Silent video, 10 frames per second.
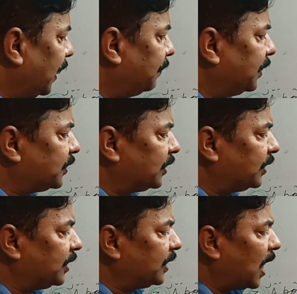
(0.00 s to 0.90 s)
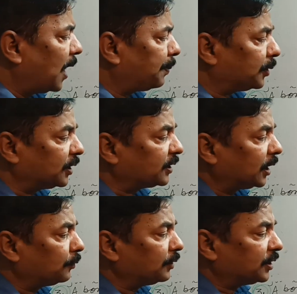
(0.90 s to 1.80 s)
A, B, C, D, are
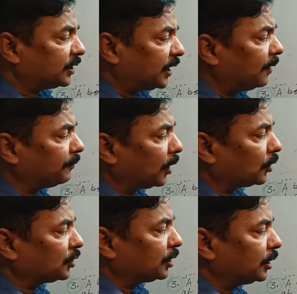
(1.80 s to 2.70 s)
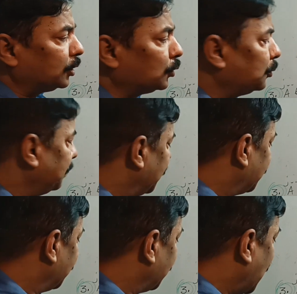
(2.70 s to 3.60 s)
projected with same velocity u,
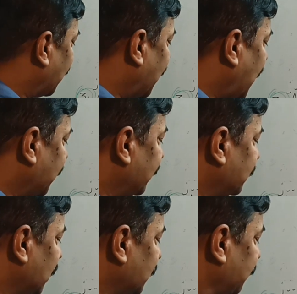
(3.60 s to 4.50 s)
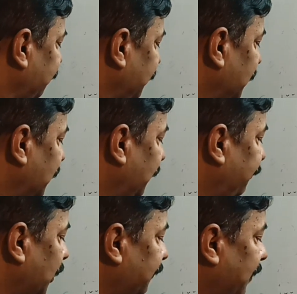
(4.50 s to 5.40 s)
making an angle 30 degree,
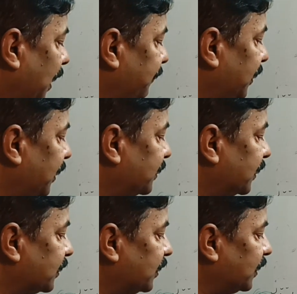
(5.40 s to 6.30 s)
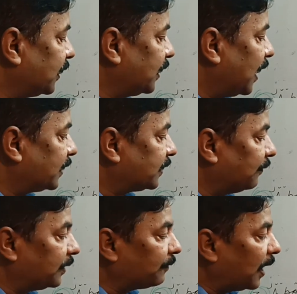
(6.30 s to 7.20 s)
45 degree, 60 degree and
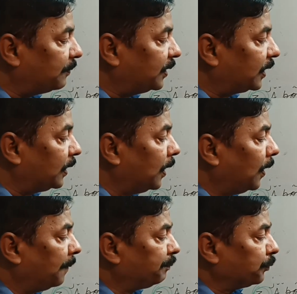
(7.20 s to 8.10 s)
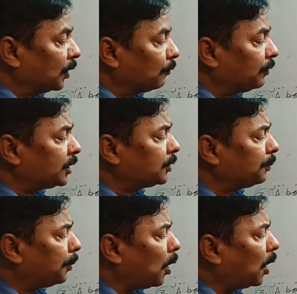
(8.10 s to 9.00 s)
75 degree. Which
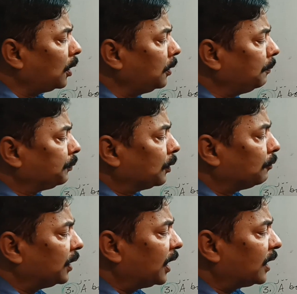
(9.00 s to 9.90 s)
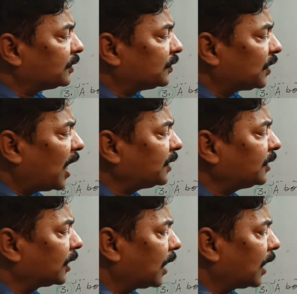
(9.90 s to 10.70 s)
ball will strike the